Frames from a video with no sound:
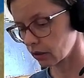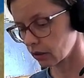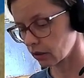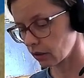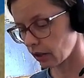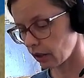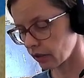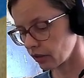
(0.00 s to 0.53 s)

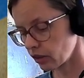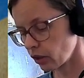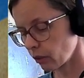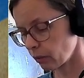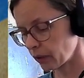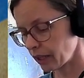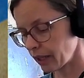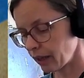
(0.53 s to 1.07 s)
Okay, so you could
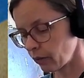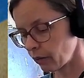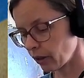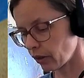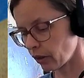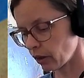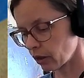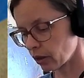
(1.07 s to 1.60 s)
play with
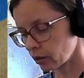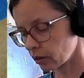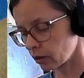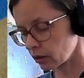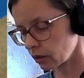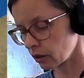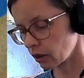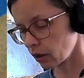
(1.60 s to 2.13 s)
your
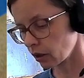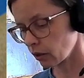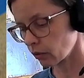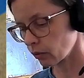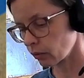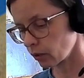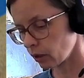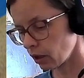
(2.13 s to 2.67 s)

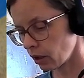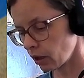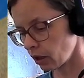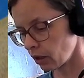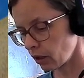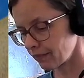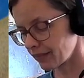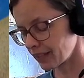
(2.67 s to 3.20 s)

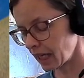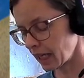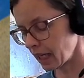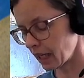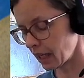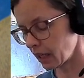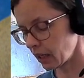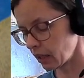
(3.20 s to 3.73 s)

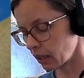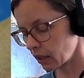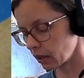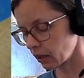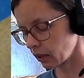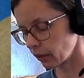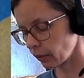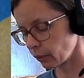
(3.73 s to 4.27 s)
tan,
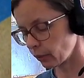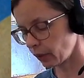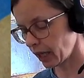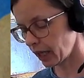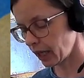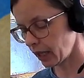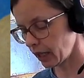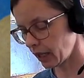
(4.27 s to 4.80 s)
your
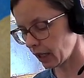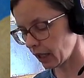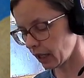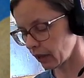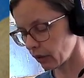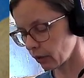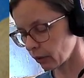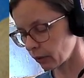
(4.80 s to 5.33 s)
red,
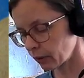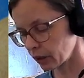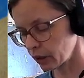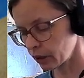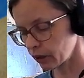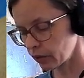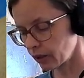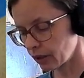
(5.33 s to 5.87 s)
and your
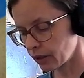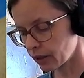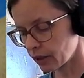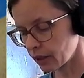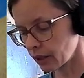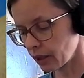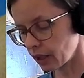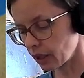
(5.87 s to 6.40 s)
blue and
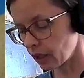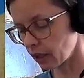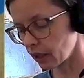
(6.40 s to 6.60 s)
see